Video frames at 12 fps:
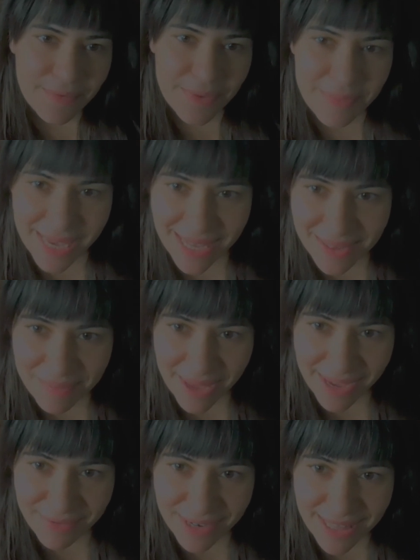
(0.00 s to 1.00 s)
for me, it's my
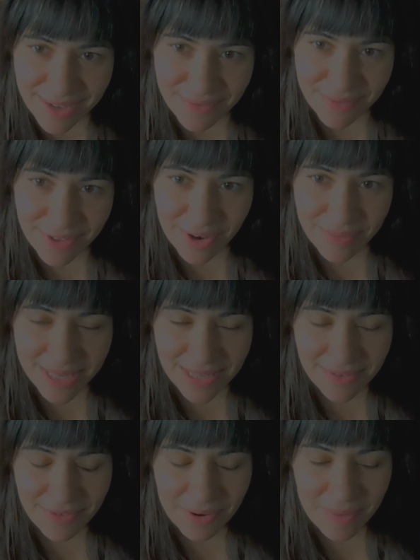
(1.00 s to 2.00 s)
everything film. It's
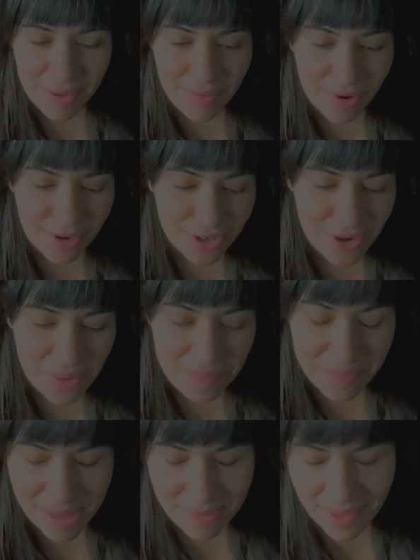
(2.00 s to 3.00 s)
the film I watch
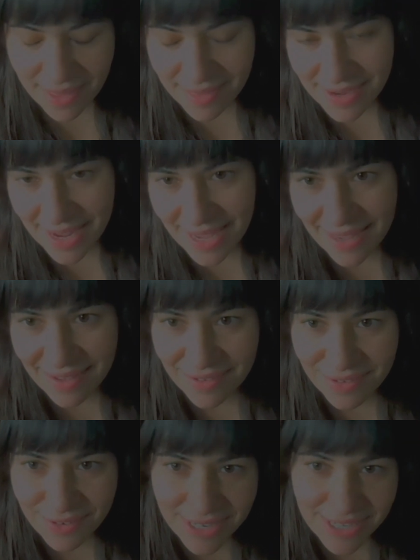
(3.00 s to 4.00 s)
on my birthday, at